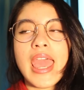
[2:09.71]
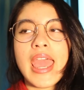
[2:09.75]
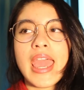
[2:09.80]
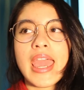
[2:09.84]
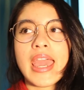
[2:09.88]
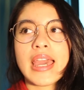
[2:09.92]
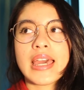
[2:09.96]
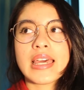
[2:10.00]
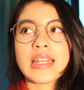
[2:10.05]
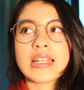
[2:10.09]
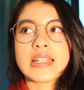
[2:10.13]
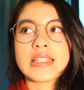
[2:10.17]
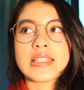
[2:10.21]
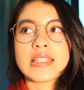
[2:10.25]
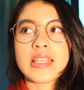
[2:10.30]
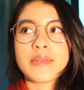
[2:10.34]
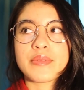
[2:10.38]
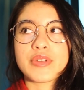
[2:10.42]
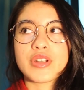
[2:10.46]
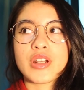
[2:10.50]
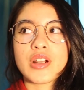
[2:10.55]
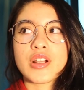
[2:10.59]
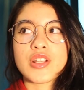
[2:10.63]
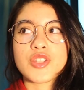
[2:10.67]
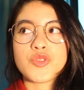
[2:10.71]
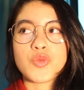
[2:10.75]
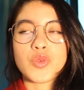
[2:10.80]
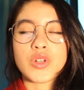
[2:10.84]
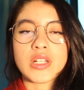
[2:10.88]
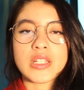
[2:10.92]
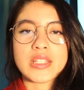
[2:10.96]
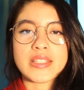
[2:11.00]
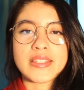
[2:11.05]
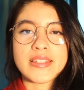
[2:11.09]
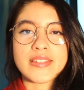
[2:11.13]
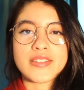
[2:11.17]
and seminars will
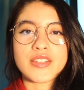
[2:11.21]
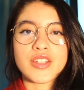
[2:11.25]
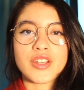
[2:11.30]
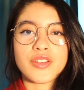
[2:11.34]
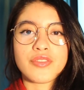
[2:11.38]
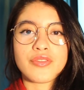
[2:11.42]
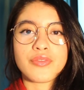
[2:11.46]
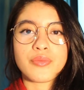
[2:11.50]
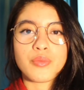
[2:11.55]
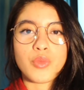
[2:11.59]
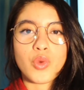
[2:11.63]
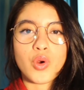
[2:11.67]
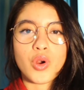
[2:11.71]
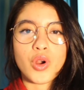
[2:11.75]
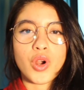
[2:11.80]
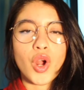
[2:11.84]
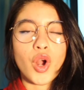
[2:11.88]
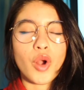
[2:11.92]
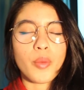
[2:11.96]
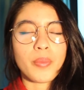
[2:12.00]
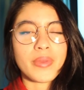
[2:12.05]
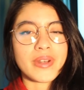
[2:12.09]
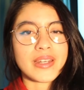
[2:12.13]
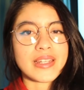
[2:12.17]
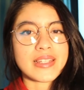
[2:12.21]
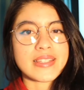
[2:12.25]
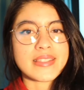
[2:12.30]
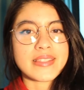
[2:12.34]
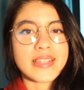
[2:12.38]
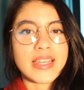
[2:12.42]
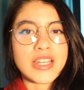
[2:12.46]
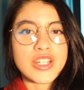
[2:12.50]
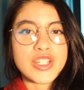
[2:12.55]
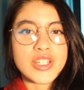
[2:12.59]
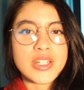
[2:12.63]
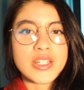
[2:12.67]
consist of more open
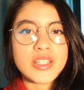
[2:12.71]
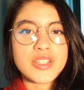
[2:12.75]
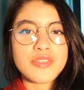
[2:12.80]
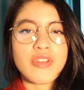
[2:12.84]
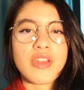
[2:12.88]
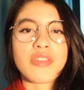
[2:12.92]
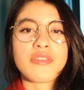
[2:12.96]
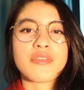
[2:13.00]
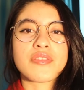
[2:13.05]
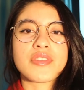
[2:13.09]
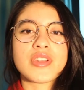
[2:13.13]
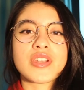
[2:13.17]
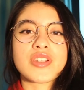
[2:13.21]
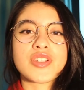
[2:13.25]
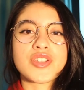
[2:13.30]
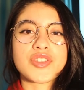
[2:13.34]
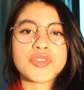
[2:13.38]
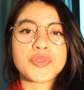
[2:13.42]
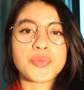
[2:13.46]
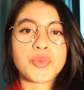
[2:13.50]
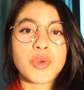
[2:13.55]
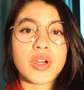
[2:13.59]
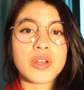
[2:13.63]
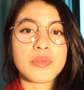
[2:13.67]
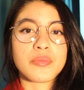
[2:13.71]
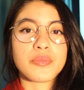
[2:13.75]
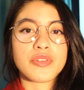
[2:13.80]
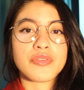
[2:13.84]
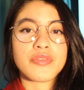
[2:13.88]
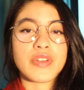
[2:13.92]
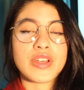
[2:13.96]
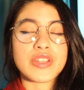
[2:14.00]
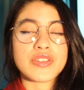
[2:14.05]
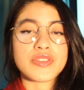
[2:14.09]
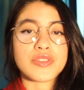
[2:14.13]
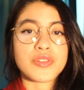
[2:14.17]
discussions rather than just one
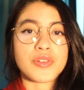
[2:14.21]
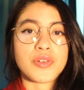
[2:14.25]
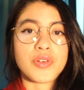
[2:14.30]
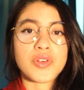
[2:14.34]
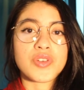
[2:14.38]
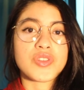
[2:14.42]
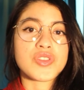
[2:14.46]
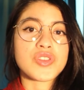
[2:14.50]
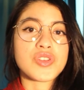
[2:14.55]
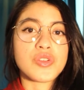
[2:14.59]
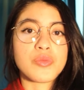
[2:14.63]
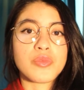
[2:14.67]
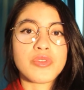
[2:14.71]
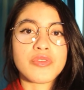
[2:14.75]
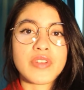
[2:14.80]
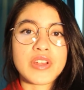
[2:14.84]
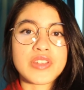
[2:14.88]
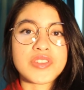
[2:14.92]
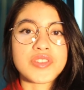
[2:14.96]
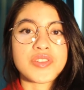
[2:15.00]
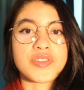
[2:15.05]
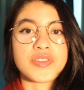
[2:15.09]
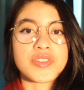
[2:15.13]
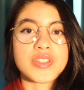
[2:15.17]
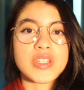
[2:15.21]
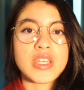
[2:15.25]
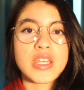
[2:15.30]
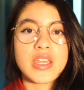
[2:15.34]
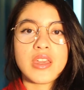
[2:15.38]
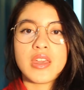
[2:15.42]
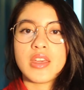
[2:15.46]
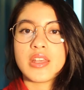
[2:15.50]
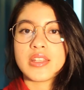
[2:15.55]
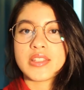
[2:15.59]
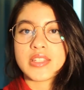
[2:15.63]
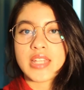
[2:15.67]
professor or two professors
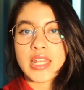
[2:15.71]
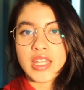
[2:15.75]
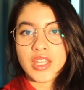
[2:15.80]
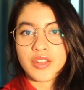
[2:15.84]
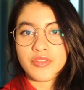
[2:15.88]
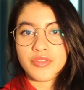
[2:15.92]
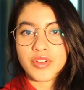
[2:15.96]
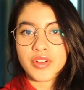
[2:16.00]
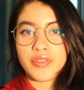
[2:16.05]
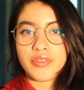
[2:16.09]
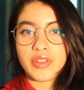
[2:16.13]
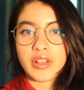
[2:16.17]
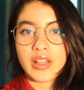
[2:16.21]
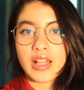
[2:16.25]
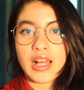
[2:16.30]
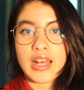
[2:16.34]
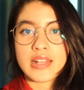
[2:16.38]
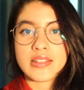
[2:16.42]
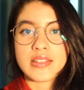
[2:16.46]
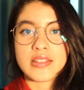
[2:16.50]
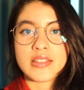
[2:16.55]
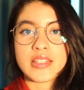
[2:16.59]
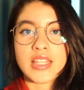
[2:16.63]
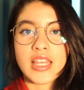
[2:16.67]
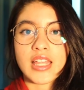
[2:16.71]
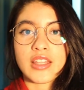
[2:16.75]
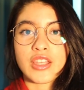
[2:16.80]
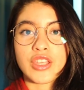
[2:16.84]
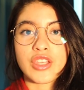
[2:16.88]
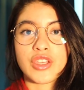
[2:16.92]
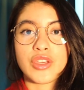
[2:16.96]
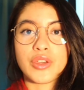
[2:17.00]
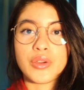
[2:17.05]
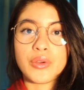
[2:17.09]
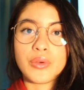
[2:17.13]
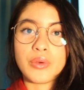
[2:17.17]
standing in front of the class and
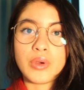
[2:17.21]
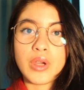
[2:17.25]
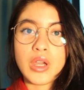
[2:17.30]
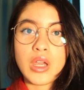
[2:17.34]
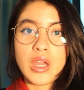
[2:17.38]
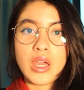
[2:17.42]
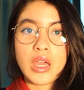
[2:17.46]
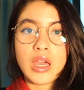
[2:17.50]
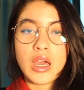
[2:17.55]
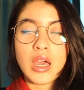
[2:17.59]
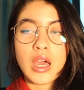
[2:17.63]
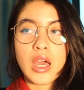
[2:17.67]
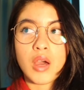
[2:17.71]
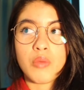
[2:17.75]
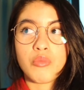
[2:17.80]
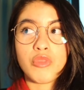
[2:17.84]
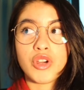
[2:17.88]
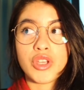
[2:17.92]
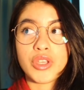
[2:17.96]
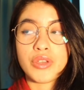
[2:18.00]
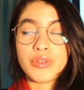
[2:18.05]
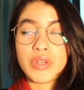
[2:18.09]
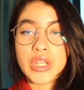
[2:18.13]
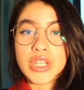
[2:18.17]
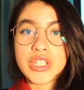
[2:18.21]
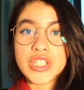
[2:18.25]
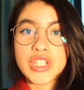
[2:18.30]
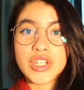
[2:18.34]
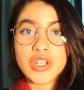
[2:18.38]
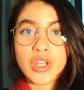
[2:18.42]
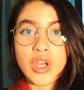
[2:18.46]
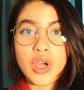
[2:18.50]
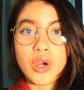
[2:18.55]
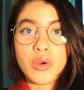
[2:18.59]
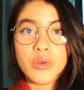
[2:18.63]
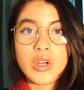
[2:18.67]
telling you what you need to
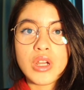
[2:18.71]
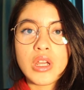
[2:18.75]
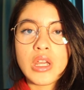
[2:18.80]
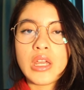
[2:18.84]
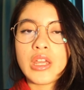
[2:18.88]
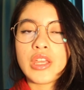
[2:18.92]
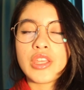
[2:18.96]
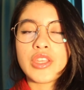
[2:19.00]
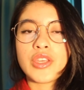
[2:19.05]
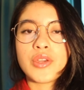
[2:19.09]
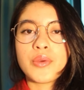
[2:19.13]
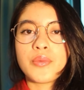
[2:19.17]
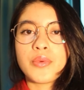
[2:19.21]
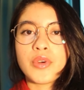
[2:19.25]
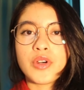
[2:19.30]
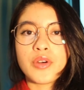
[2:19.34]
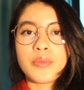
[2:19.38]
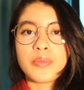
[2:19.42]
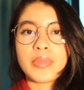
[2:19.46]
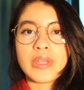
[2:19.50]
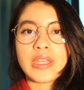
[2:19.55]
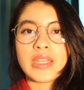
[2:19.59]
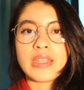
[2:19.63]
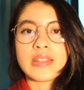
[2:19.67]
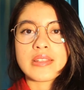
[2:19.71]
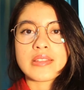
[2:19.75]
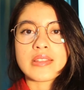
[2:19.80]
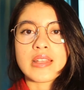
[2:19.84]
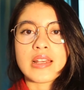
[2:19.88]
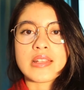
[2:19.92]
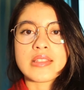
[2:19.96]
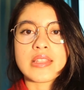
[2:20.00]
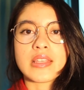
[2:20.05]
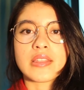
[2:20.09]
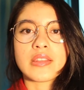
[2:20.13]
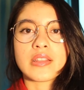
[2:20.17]
know. You will be
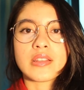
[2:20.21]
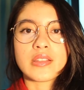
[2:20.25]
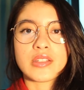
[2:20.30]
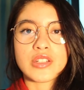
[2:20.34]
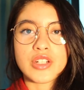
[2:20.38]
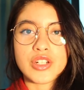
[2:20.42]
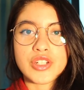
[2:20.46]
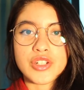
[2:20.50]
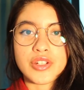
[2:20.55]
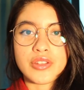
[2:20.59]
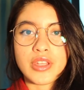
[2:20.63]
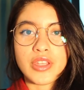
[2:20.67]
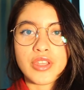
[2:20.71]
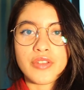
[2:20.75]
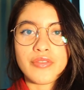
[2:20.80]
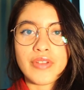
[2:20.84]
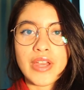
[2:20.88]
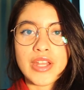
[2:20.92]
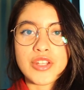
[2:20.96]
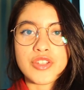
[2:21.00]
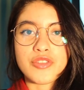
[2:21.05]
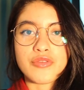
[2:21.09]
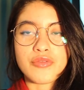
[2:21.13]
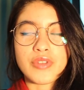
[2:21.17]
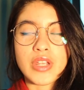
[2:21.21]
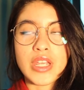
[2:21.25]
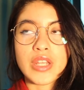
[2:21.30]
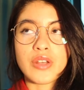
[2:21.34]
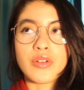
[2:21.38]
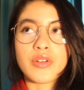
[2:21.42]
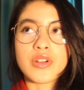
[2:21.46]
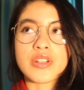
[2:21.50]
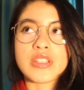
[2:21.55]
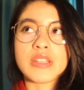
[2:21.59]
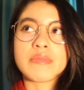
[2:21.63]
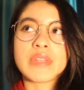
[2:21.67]
discussing the literature that you've had to read,
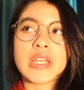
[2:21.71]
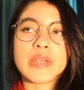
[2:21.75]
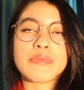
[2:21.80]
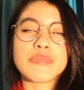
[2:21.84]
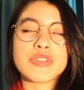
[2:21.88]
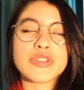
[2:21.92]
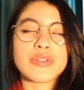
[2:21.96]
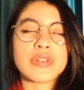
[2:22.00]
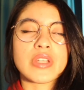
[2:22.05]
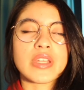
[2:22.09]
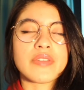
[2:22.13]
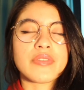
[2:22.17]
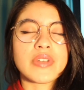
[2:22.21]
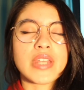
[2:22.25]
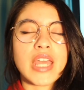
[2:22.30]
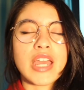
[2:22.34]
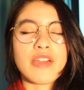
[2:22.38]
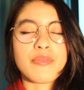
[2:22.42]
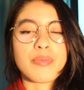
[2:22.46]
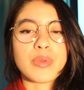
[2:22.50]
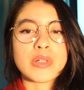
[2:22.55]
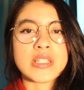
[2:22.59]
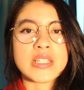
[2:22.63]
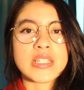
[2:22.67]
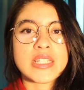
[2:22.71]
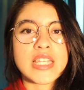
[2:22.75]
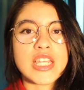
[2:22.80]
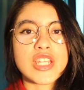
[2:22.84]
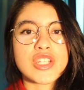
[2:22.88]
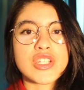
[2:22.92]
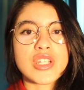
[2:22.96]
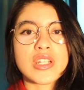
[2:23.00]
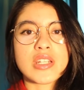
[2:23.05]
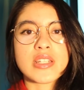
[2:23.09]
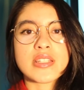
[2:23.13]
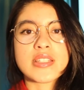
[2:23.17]
or sometimes you'll even have
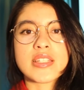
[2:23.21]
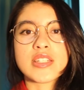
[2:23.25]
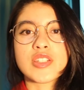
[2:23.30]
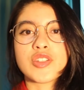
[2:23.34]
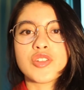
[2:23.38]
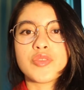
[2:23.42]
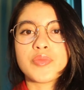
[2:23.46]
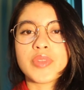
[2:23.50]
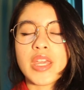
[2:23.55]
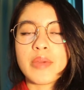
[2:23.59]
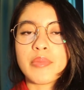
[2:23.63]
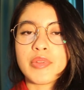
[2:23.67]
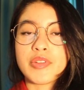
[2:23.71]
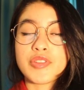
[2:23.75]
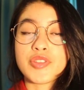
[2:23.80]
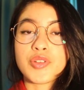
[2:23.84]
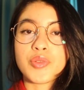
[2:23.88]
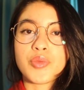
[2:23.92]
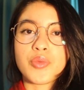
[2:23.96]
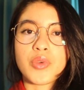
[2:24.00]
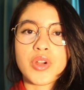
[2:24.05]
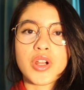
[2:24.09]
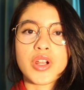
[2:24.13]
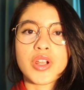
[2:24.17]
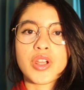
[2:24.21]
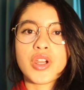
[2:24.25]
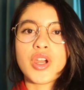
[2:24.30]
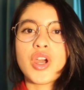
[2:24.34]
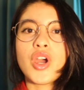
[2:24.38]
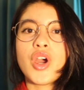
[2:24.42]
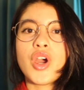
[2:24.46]
presentations and you'll be able to work